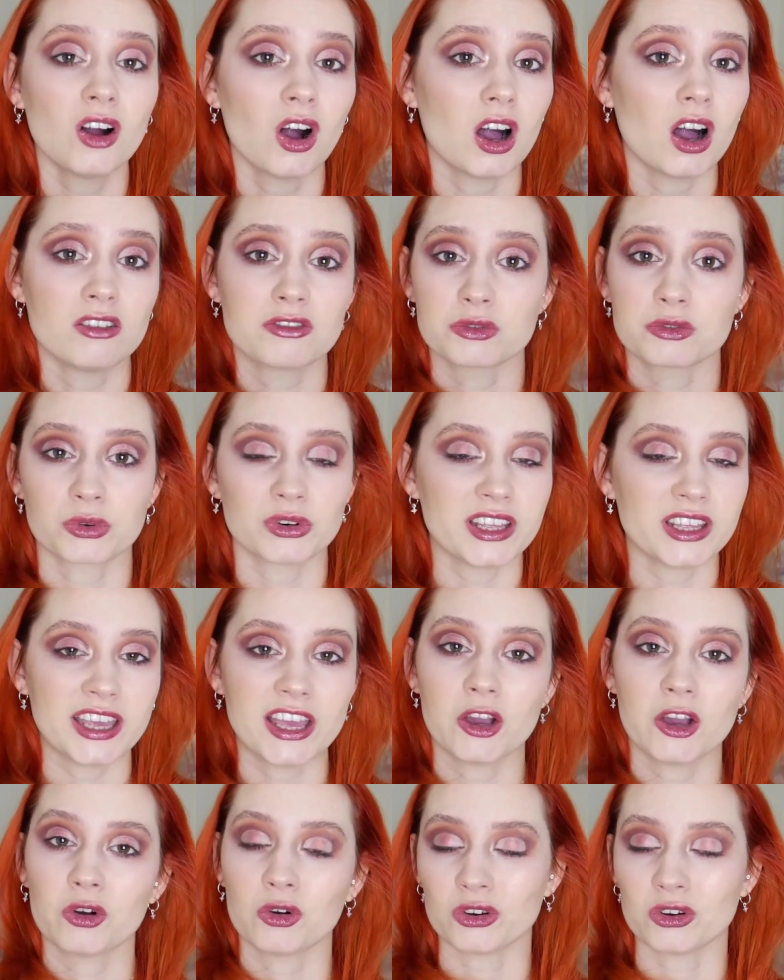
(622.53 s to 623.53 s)
either on
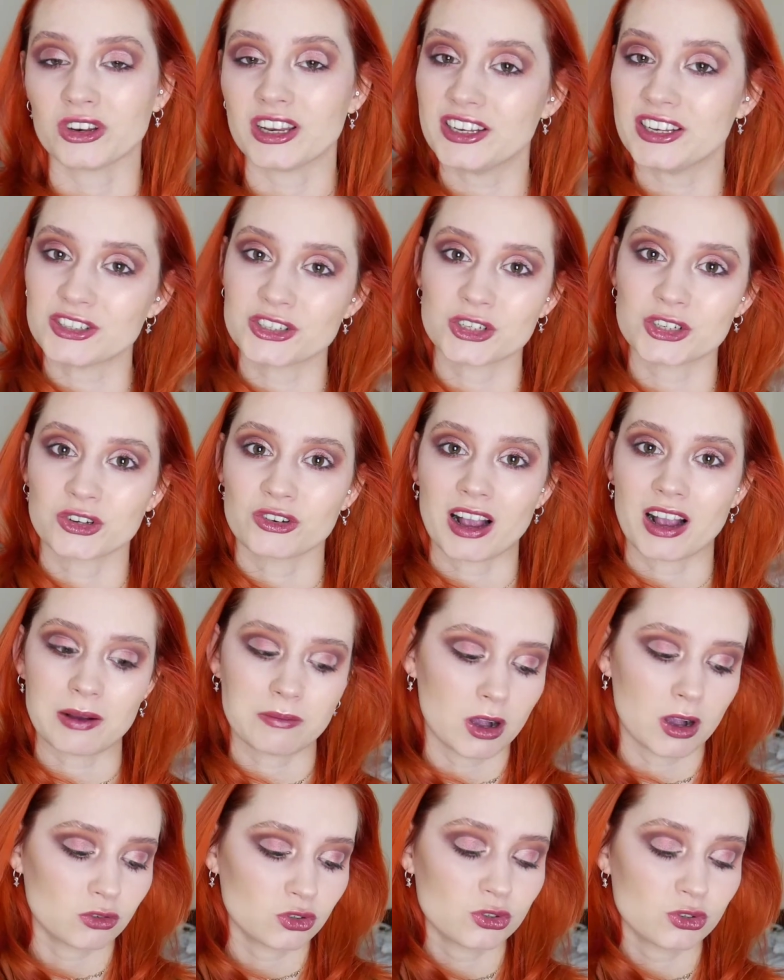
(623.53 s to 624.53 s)
here or on
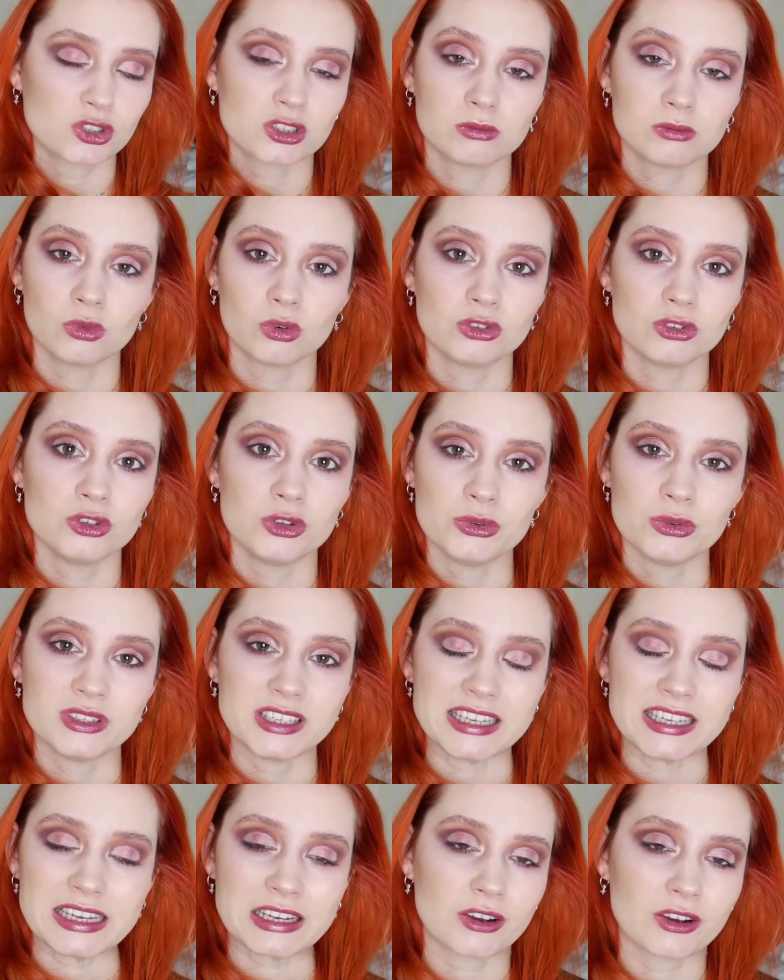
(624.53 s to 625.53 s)
Instagram. I'll do some more
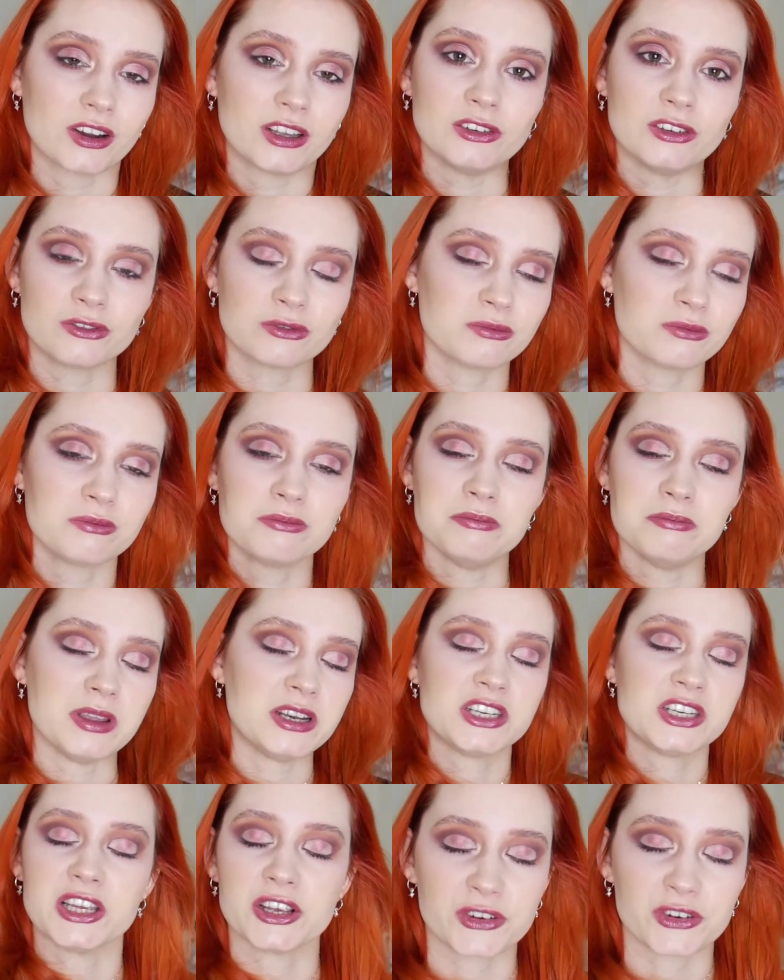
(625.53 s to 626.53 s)
nudie kind of
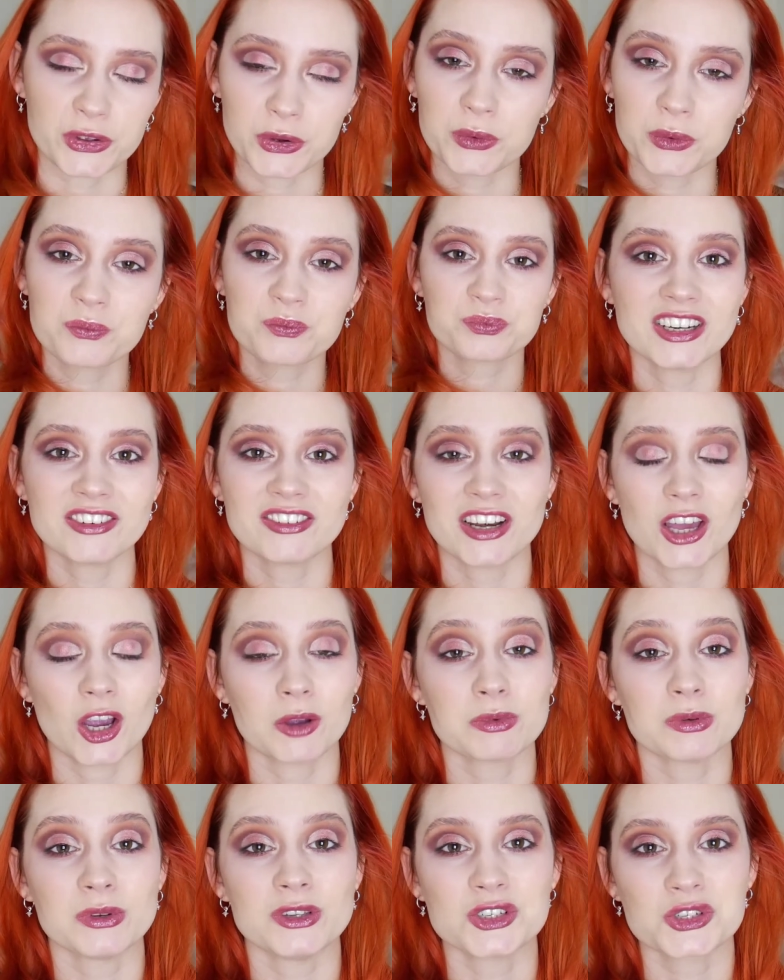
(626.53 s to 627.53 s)
material. Really
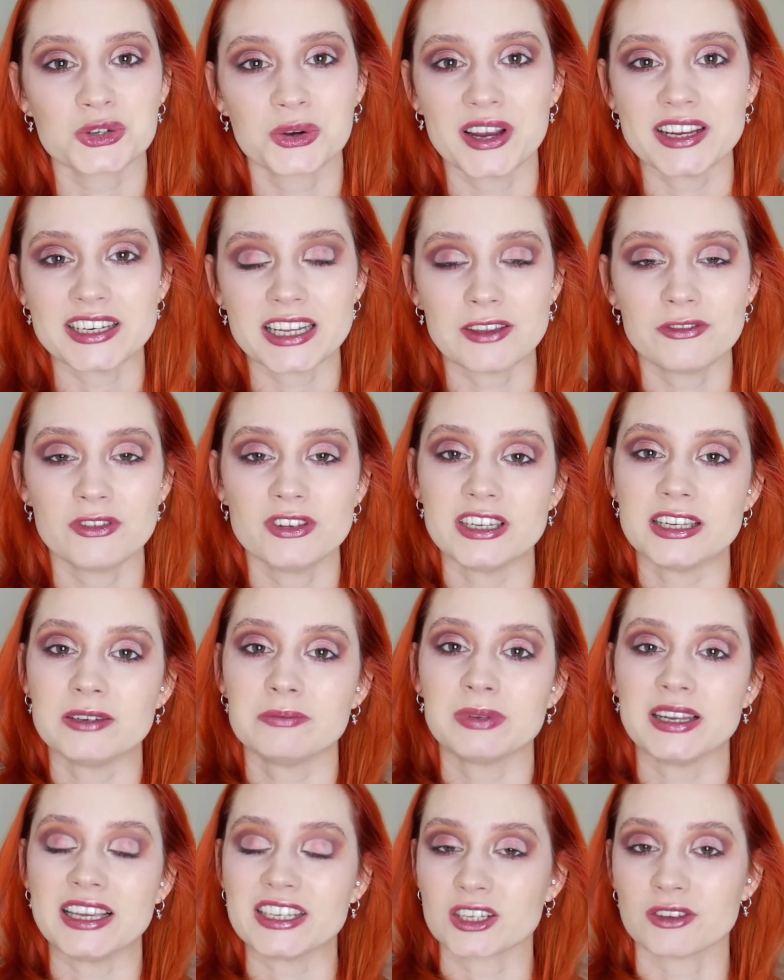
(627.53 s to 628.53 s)
hope you enjoyed. If you did,
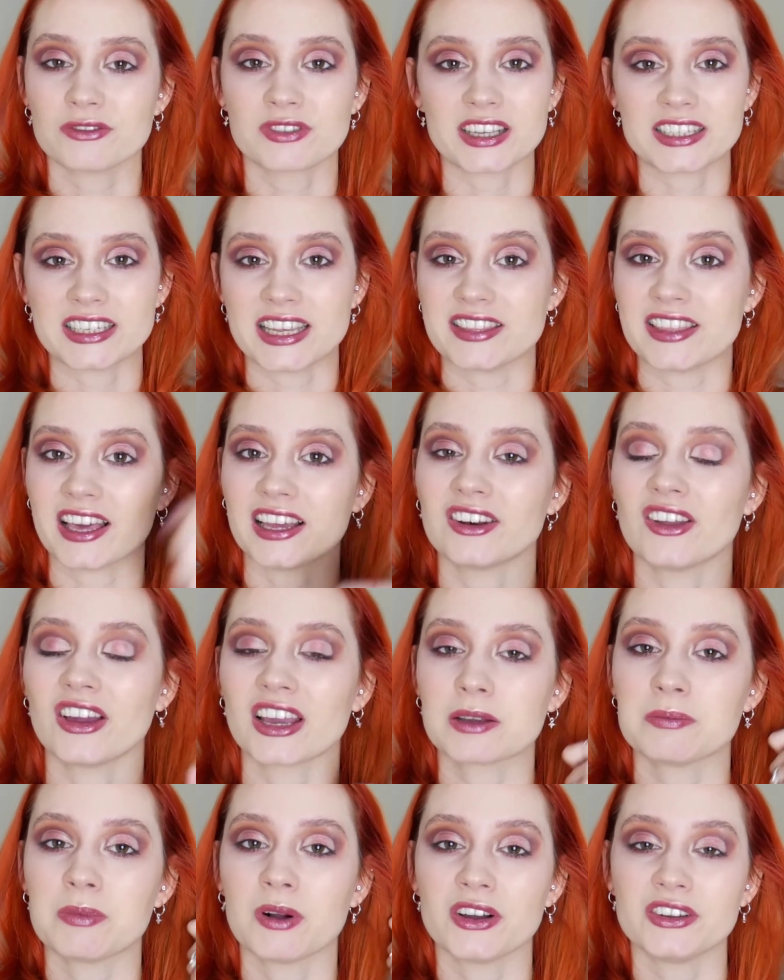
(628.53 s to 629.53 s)
please don't forget to hit that
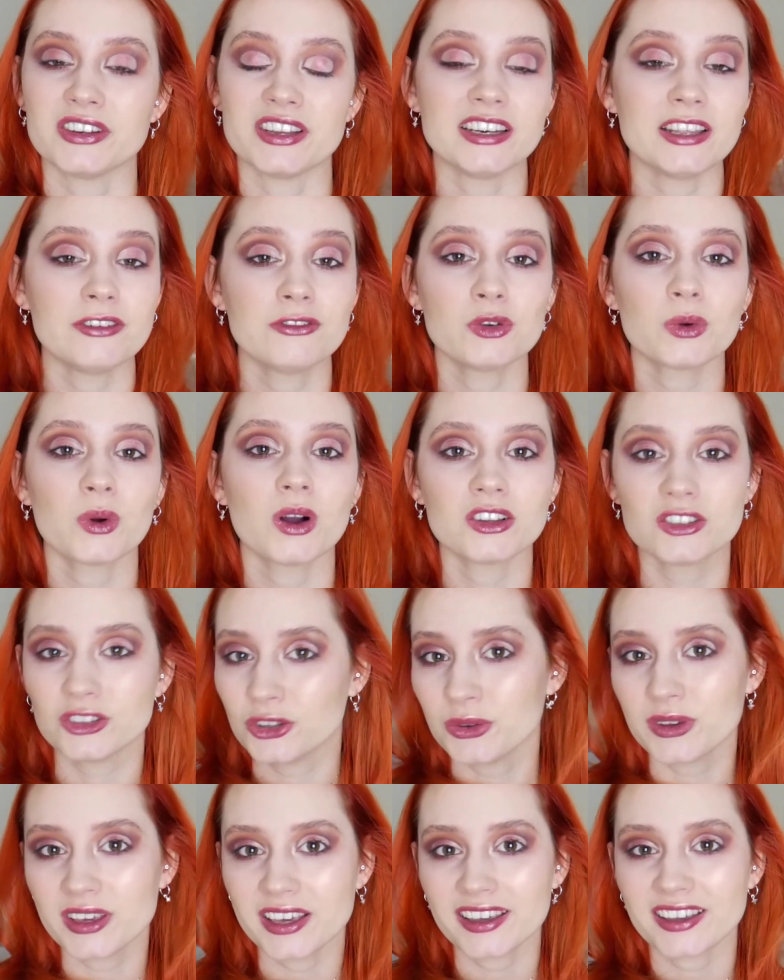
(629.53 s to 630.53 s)
like button, and if you are
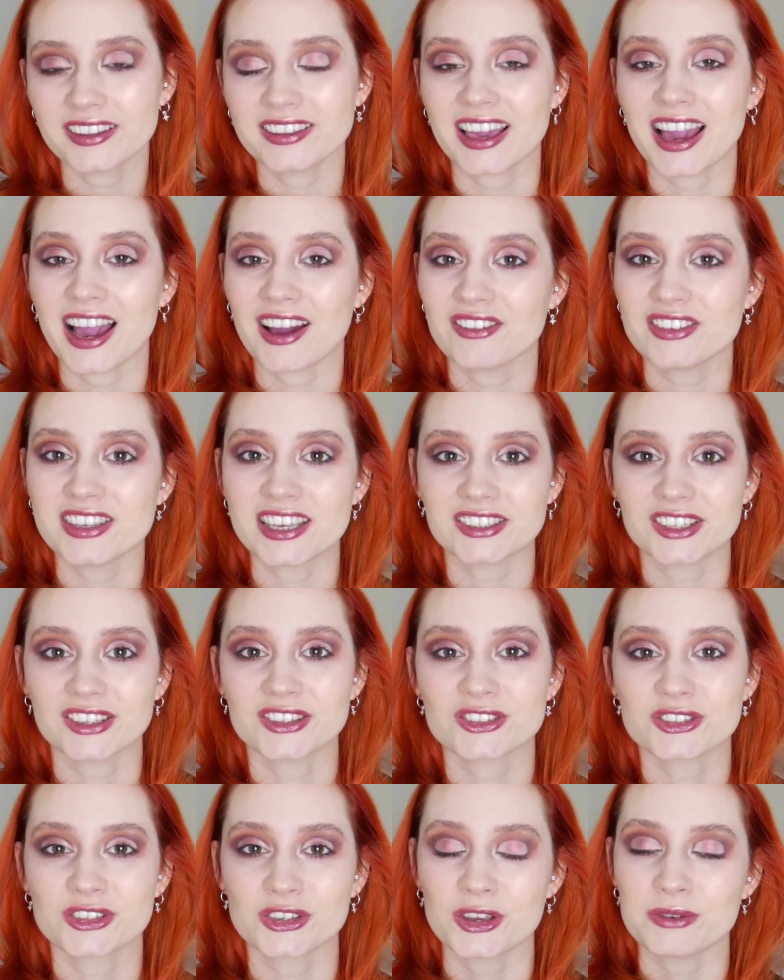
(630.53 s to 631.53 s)
new here and you haven't yet done
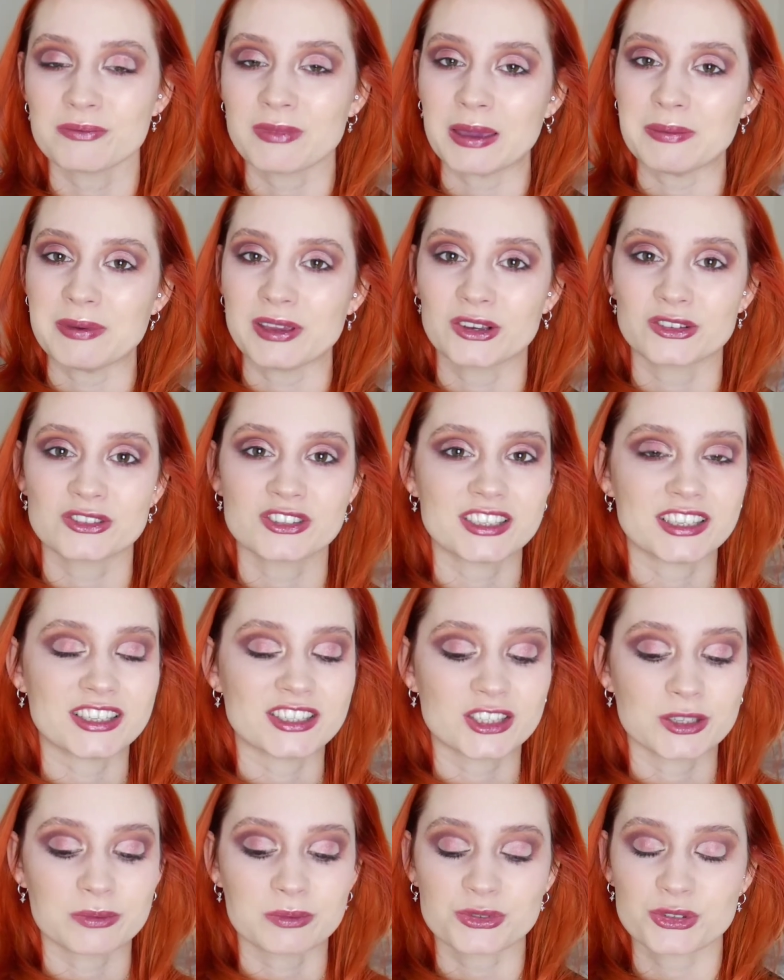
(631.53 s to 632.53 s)
so, maybe consider
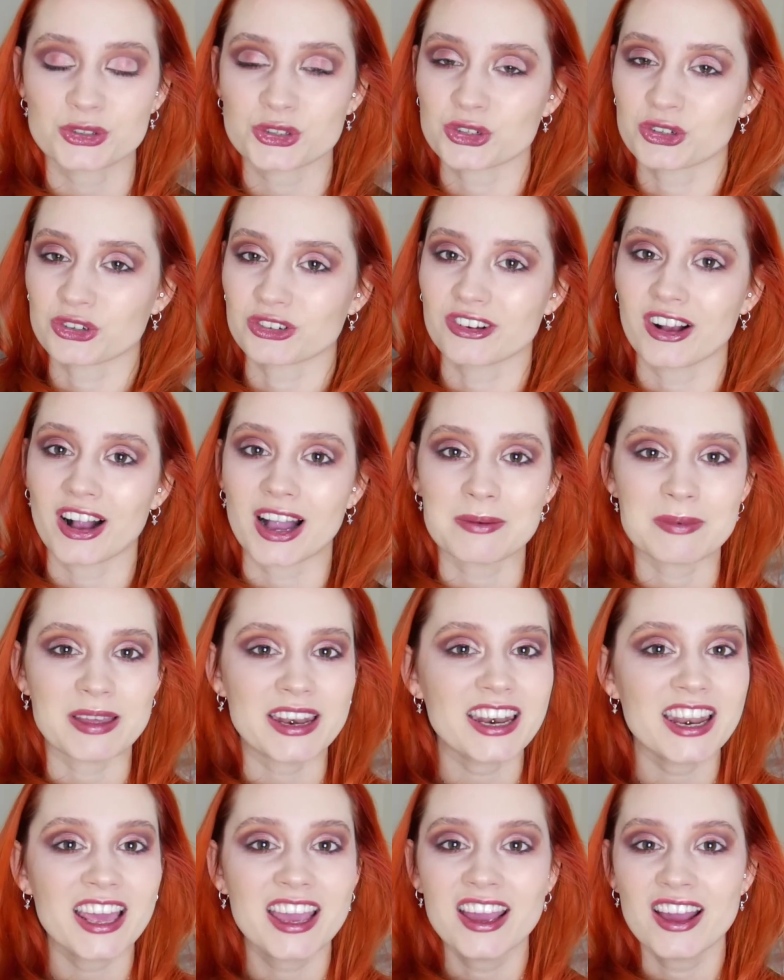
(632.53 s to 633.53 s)
subscribing.